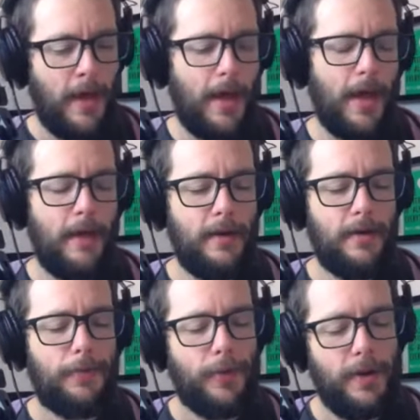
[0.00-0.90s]
And
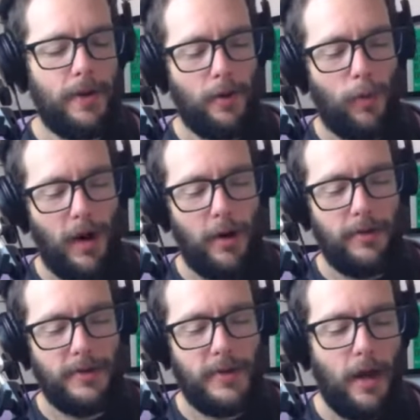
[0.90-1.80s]
if we acquire
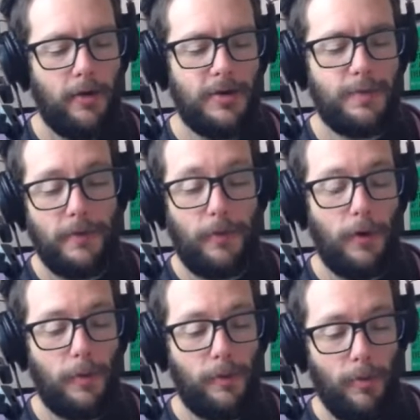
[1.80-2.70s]
this knowledge
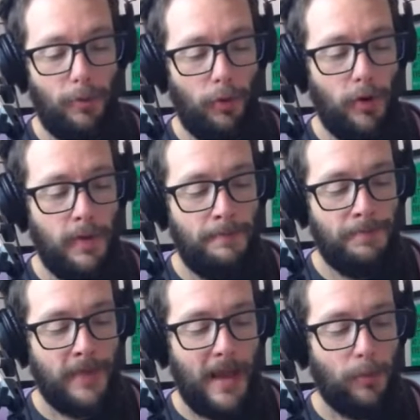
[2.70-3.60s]
before we were born,
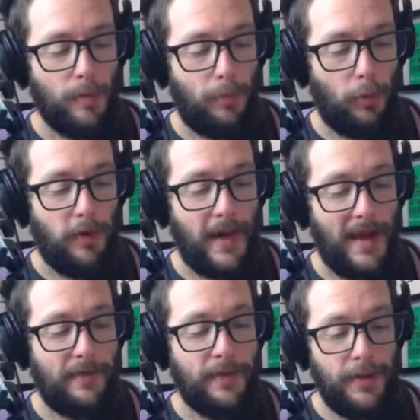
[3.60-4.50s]
and were born
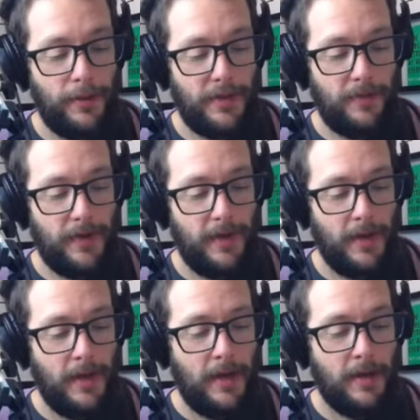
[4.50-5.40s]
having the use of it,
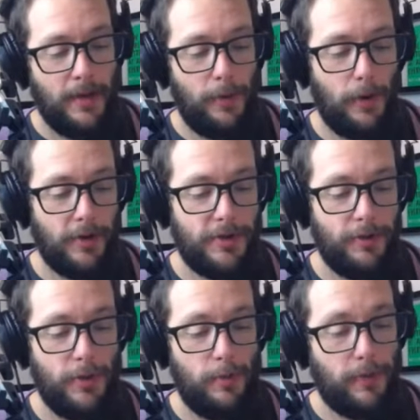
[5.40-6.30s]
then we also
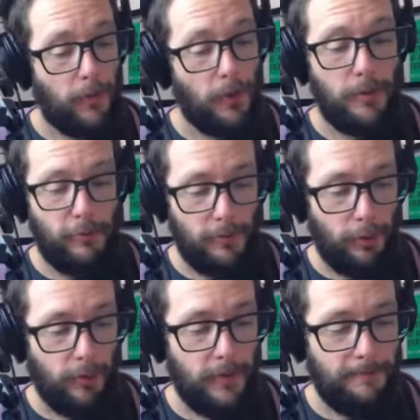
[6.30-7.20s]
knew before we were
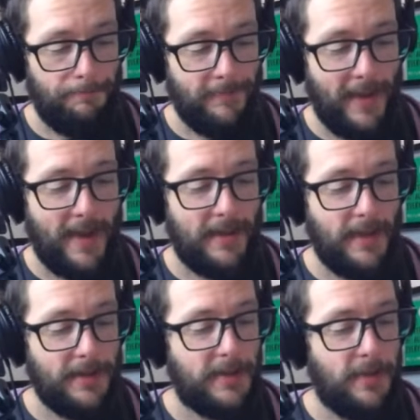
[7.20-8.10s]
born, and at
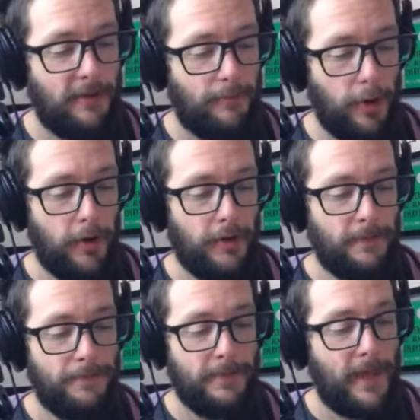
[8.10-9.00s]
the instant of birth,
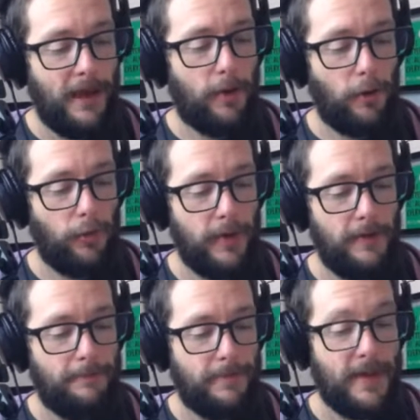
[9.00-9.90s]
not
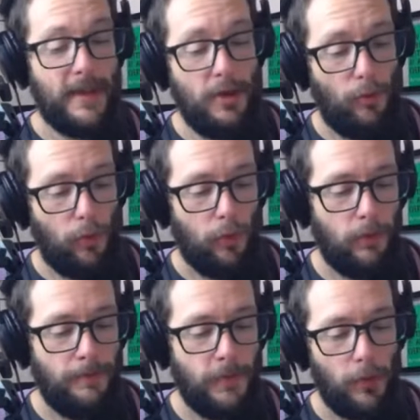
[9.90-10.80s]
only the
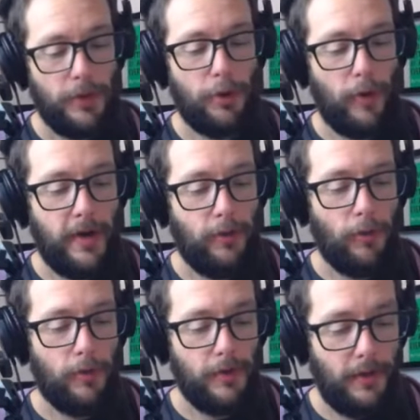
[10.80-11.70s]
equal, or the greater
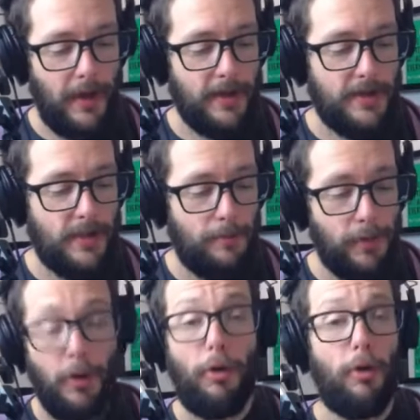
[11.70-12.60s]
or the less,
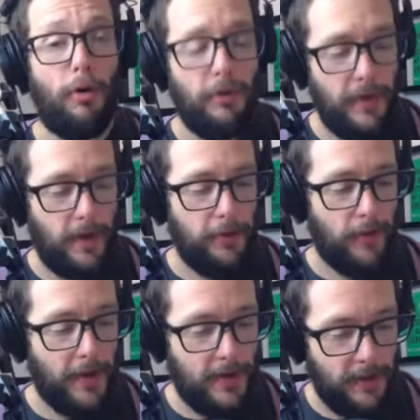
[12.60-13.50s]
but all the other
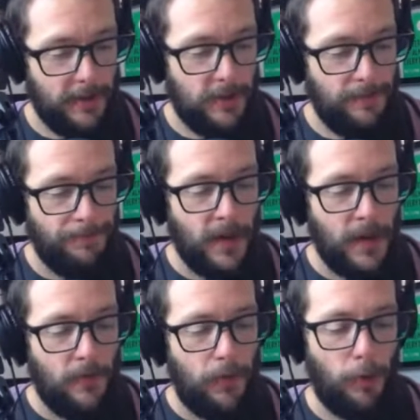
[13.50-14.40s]
ideas.
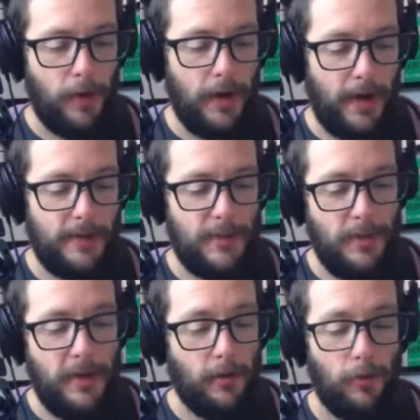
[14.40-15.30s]
For we were not
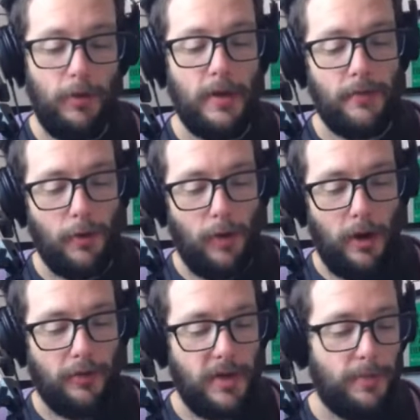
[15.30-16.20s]
speaking only of
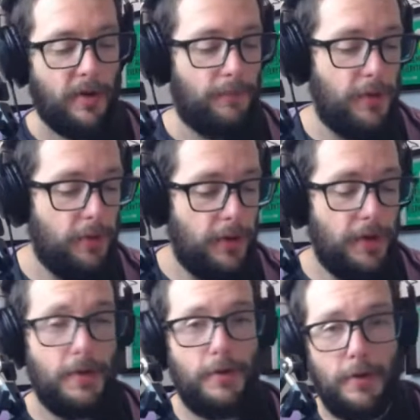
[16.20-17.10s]
equality, but of
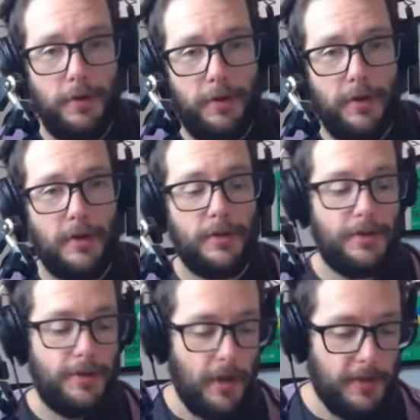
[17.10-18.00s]
beauty, goodness,
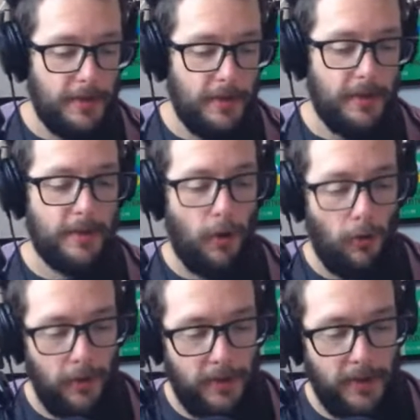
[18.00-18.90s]
justness,
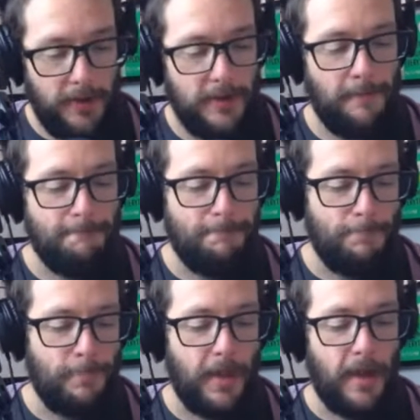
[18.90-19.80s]
holiness,
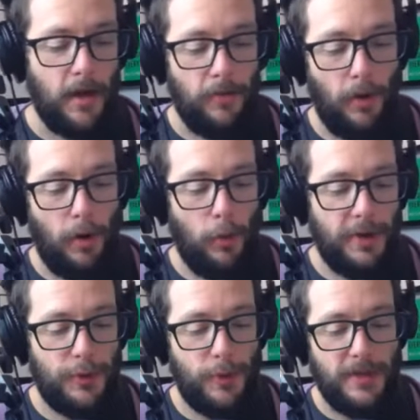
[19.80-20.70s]
and of all
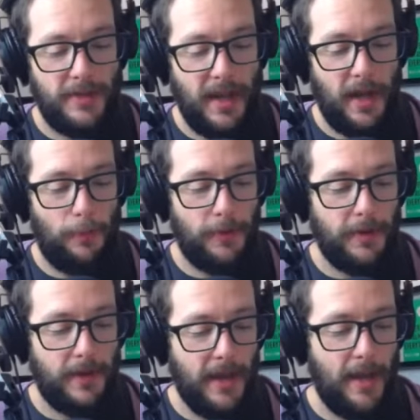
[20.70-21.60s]
which we stamp with
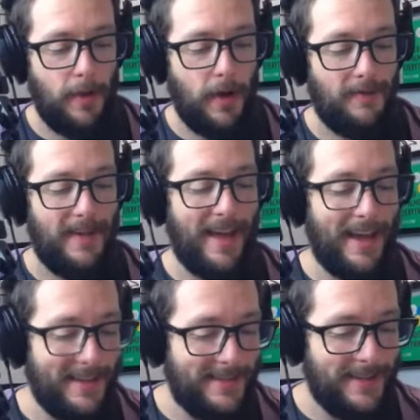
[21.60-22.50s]
the name of
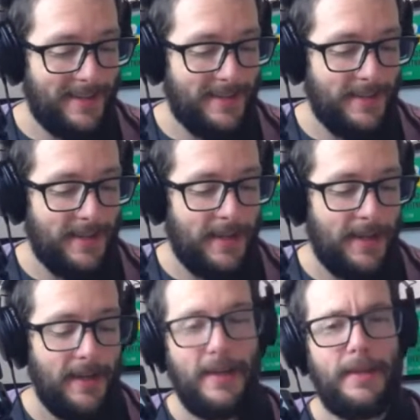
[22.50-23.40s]
essence
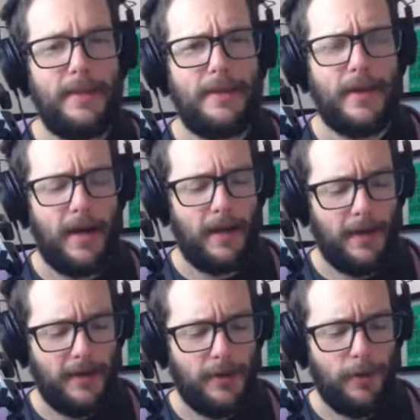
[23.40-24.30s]
in the
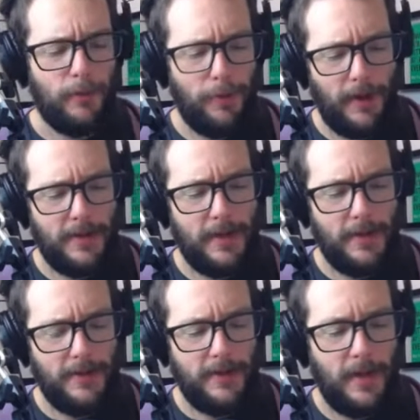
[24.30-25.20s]
dialectical
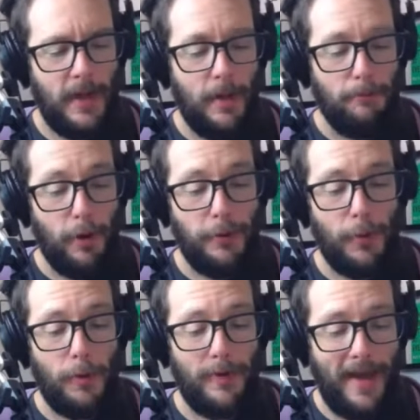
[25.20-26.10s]
process, both
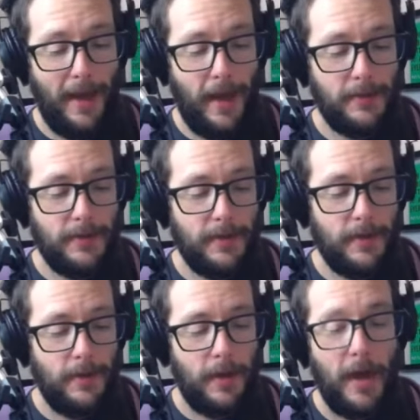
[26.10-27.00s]
when we ask
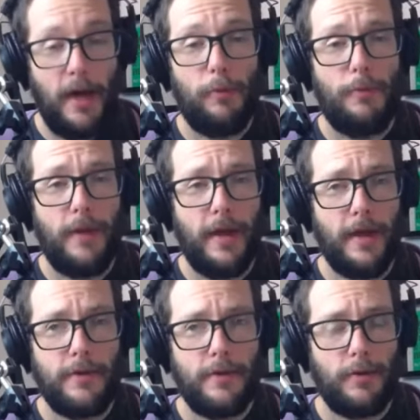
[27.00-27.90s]
and when we
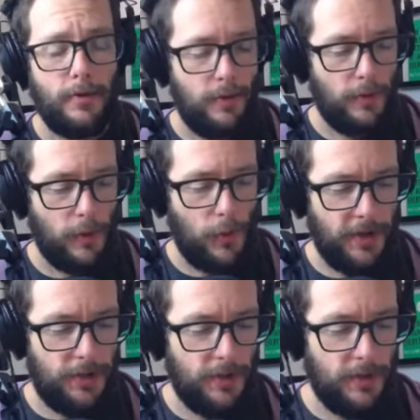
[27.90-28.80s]
answer
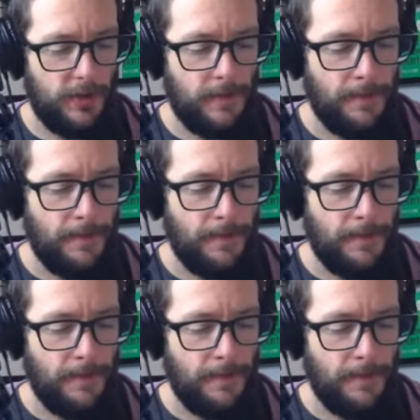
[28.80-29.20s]
questions.